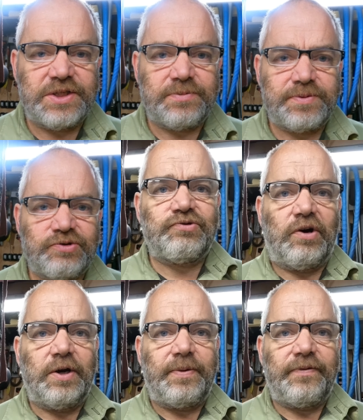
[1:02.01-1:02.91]

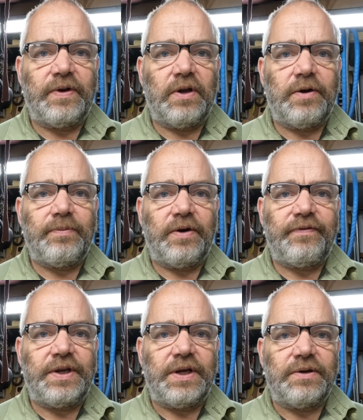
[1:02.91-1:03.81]
subscribe if you like my
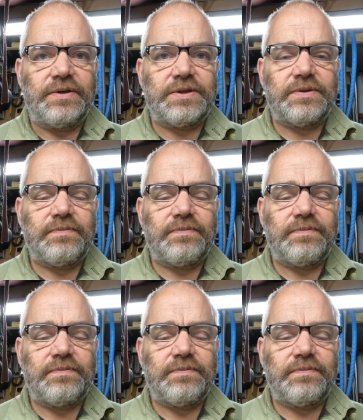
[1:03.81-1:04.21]
videos.